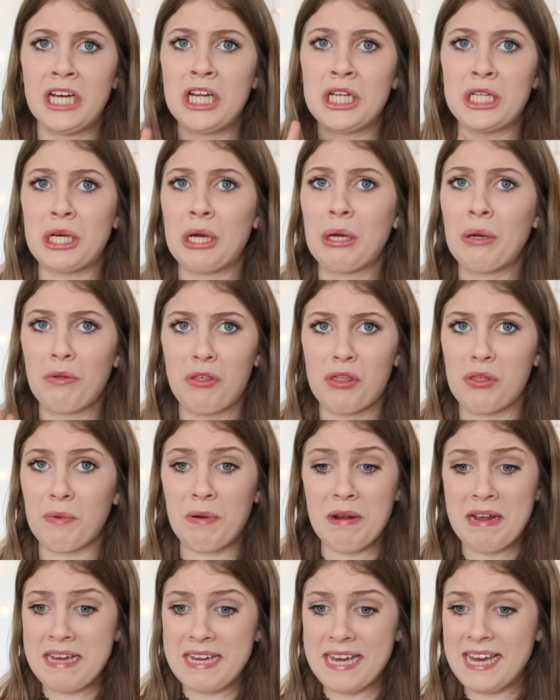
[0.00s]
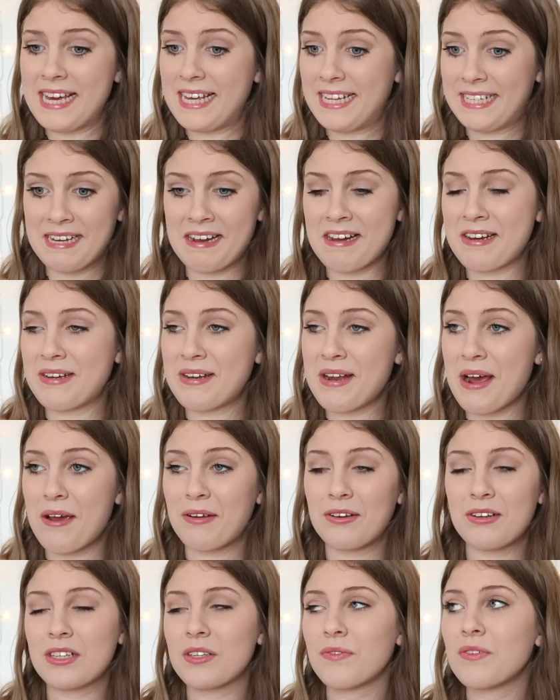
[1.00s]
2-3 years, I don't know,
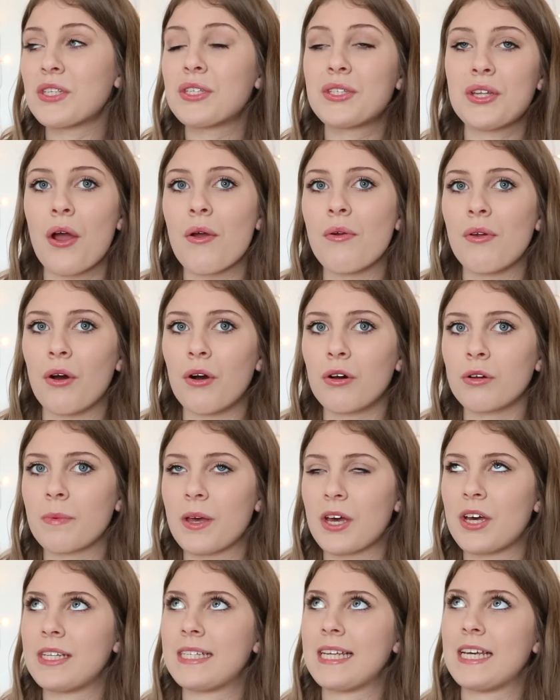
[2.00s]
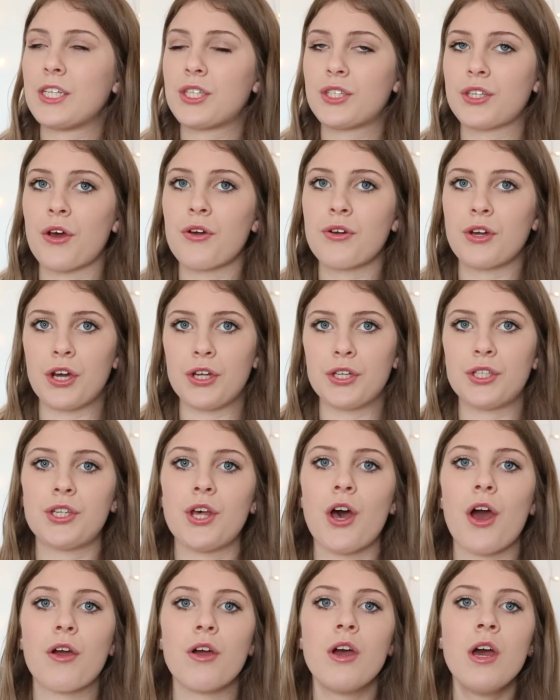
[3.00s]
just for so long because it's so good.
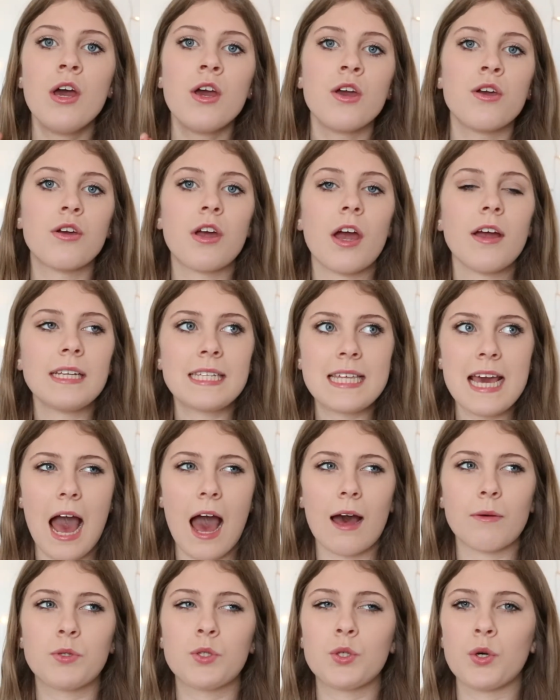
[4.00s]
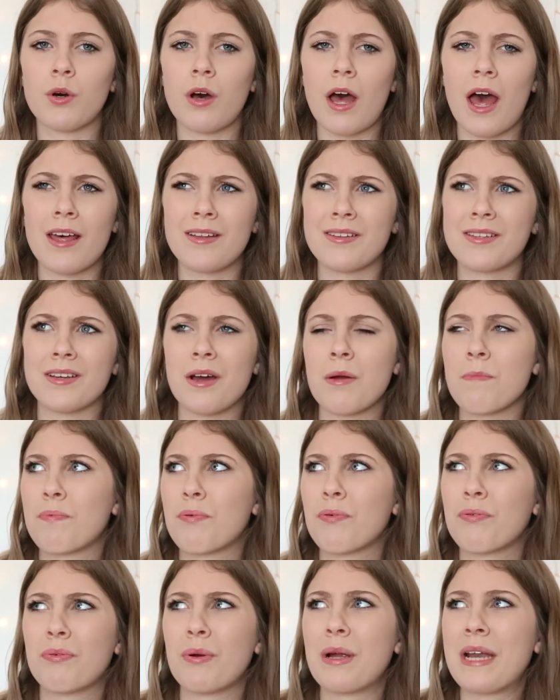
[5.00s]
So you go to the App Store, and I'm
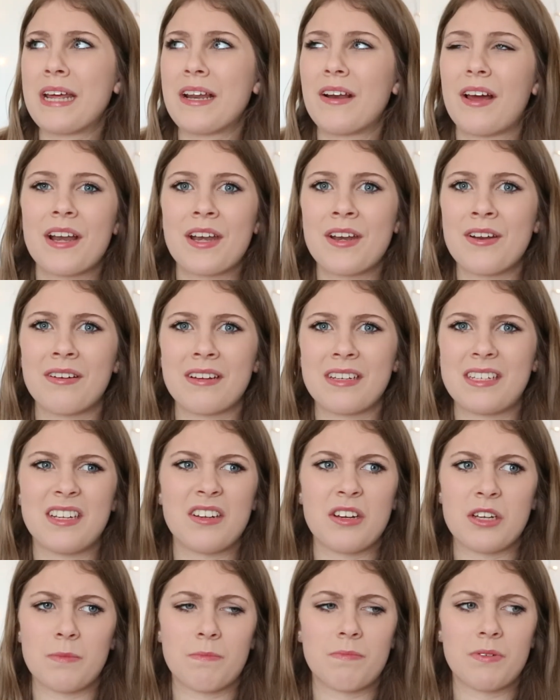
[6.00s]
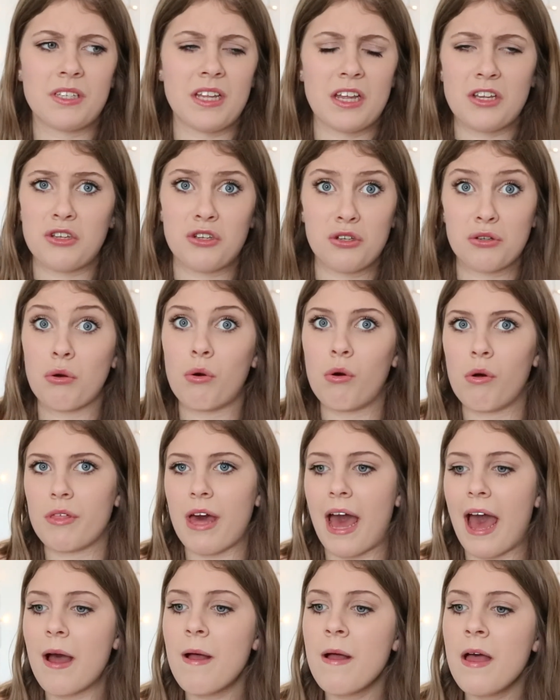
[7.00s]
pretty like 99% sure
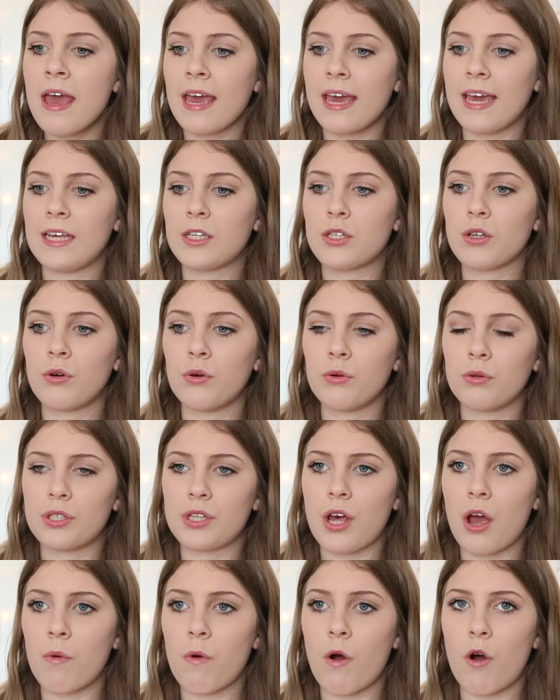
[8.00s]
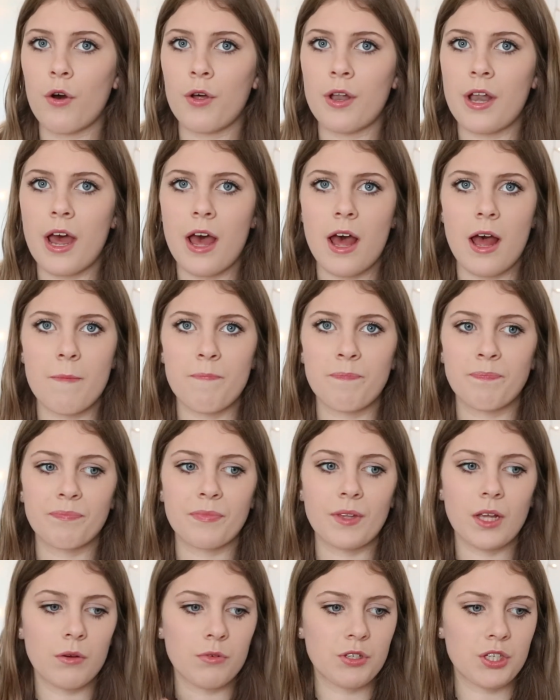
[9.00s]
that it's also on
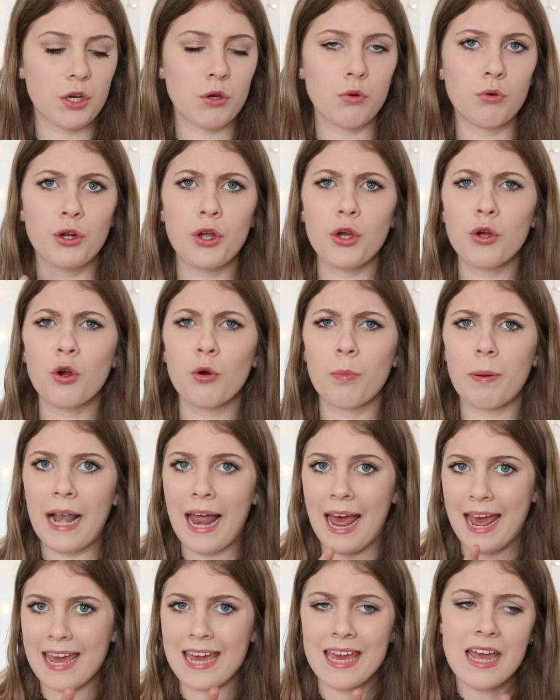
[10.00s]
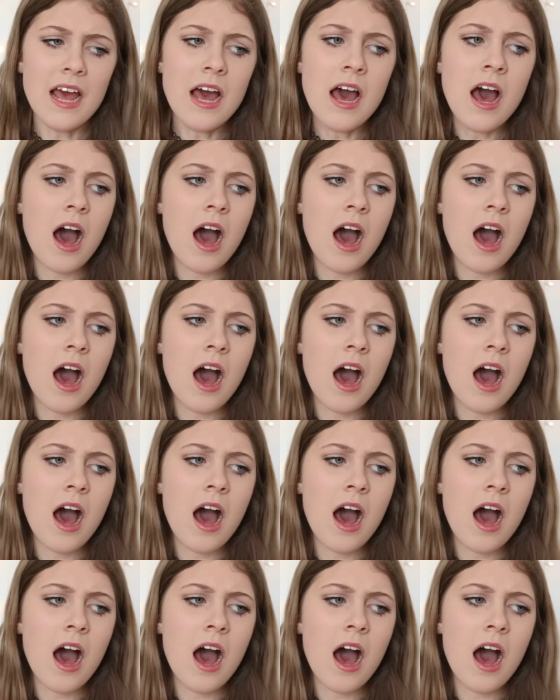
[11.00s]
what's it called, Google Play.